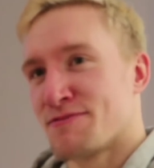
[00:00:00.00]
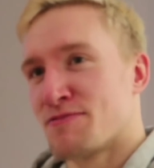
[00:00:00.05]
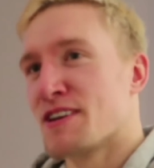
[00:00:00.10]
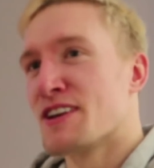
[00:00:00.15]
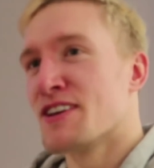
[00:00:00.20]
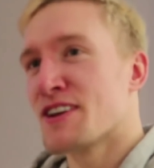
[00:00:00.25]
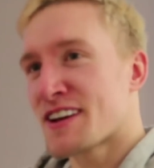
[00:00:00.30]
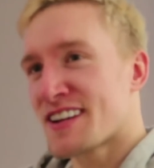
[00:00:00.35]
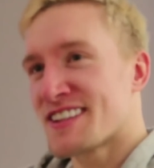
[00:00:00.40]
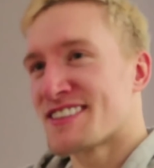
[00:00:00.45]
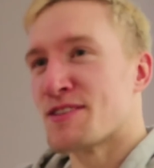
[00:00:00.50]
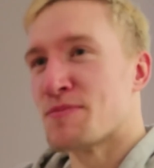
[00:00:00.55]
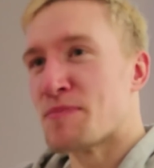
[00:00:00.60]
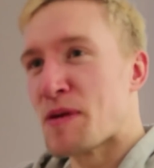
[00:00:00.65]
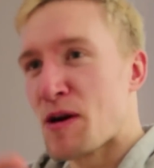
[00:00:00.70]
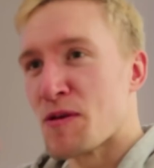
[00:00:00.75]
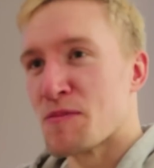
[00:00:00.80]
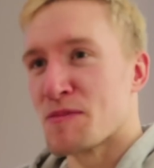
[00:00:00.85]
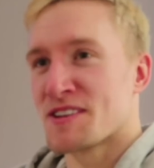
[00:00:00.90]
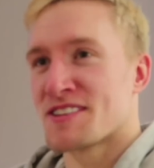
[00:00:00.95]
we're looking to
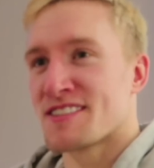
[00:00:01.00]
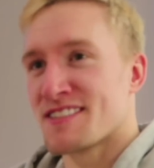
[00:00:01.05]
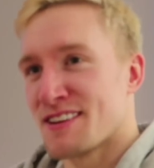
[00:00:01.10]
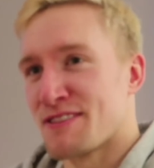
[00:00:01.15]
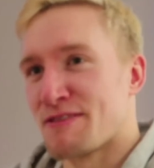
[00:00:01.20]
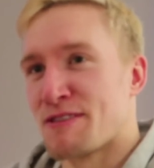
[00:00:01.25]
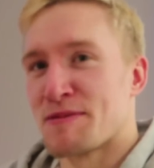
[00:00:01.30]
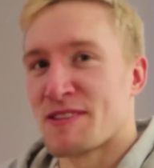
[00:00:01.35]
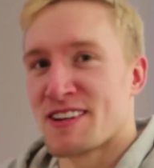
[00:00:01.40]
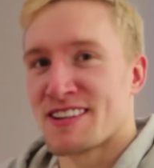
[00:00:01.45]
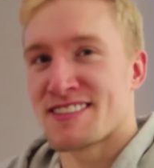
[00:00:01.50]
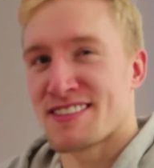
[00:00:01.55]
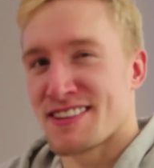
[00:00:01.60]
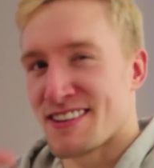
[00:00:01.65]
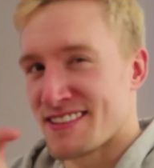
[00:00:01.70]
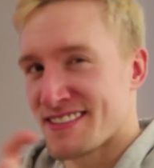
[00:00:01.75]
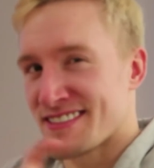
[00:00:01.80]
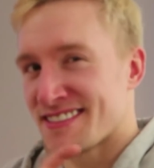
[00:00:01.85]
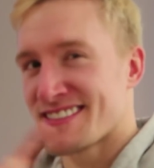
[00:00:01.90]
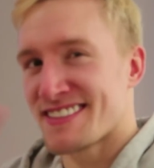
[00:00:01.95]
build muscle, aren't we, mate?
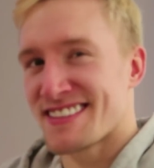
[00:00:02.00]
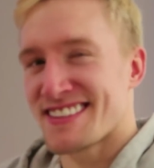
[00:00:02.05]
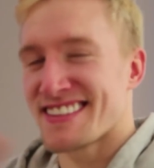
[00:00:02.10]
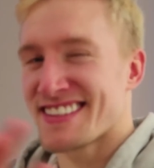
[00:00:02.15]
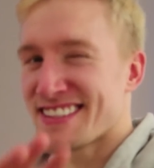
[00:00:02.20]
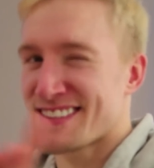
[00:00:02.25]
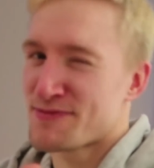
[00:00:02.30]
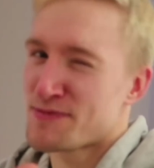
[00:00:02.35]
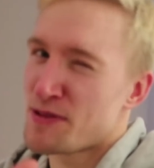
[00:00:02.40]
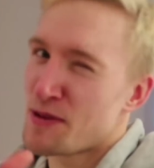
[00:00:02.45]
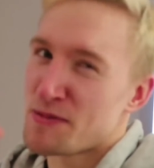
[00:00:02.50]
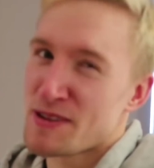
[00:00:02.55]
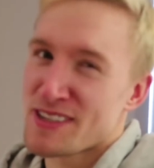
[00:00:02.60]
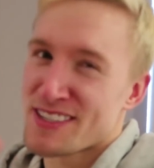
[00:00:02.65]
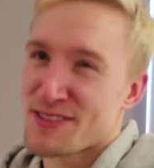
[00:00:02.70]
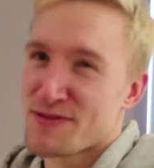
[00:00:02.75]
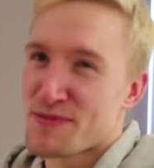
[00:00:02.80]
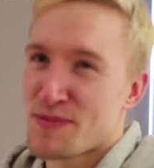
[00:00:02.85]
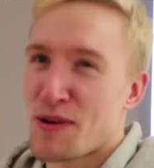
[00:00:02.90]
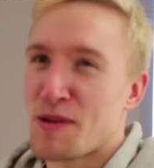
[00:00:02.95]
So it's probably
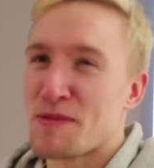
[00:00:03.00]
yeah.